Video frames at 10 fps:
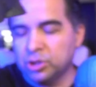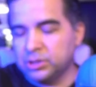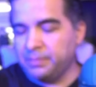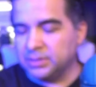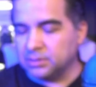just
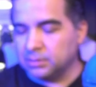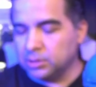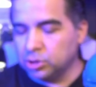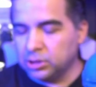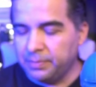amazing.
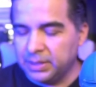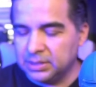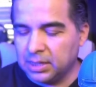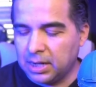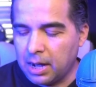It's just
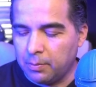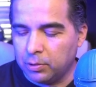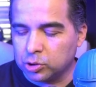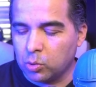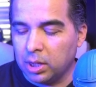amazing how
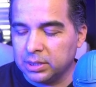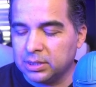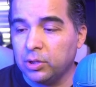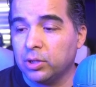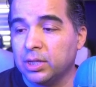much
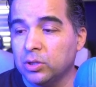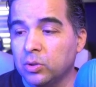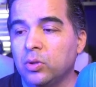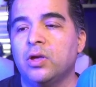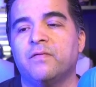quality you can
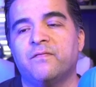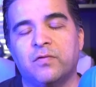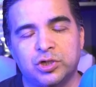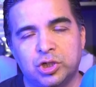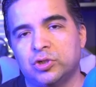do.
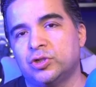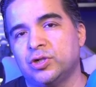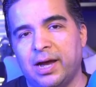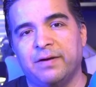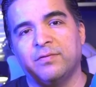For sure,
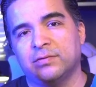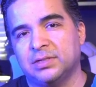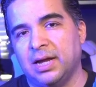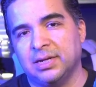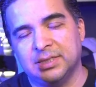you have those
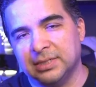lines,